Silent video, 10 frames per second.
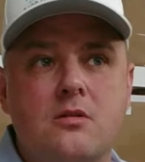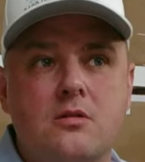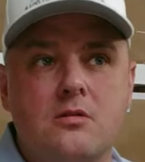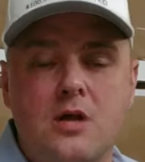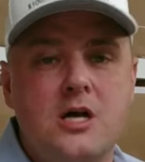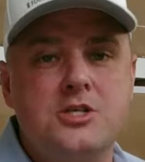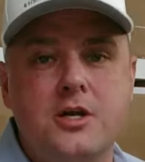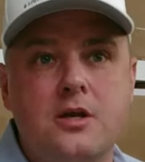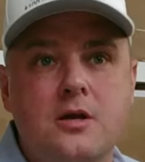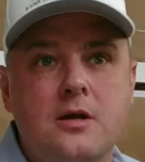
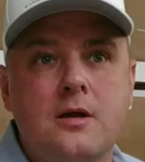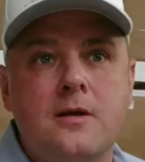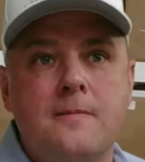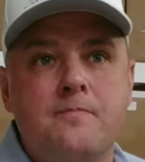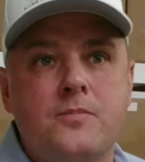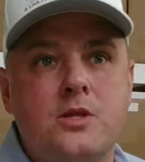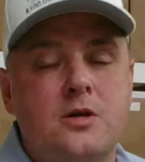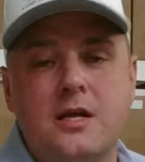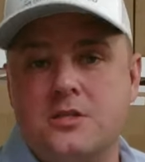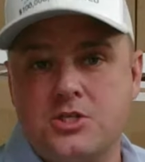logic, you'll
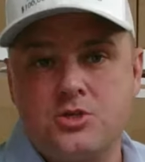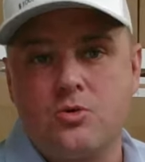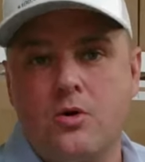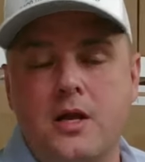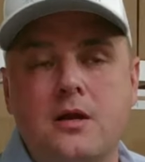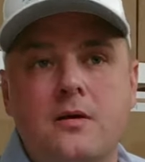get destroyed